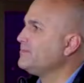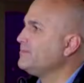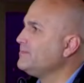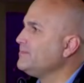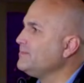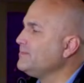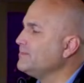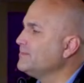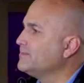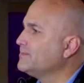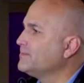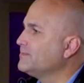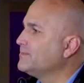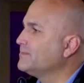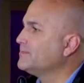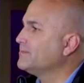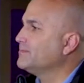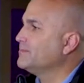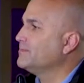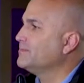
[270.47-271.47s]

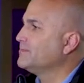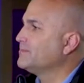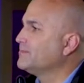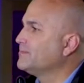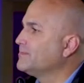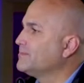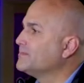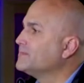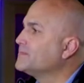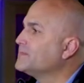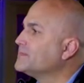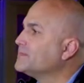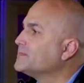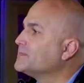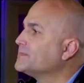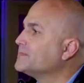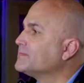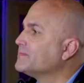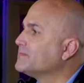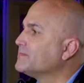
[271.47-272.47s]

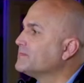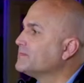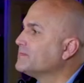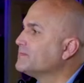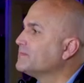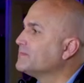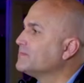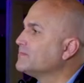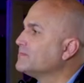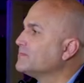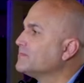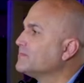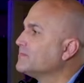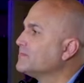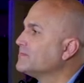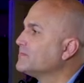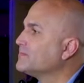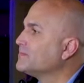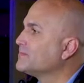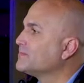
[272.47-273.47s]

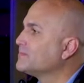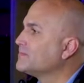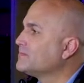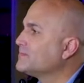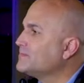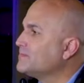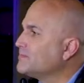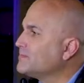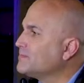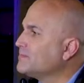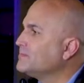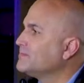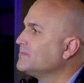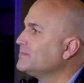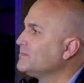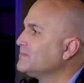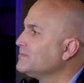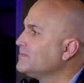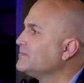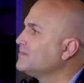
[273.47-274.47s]

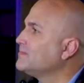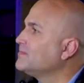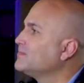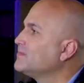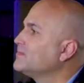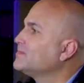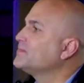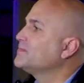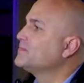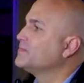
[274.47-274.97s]
This person isn't speaking.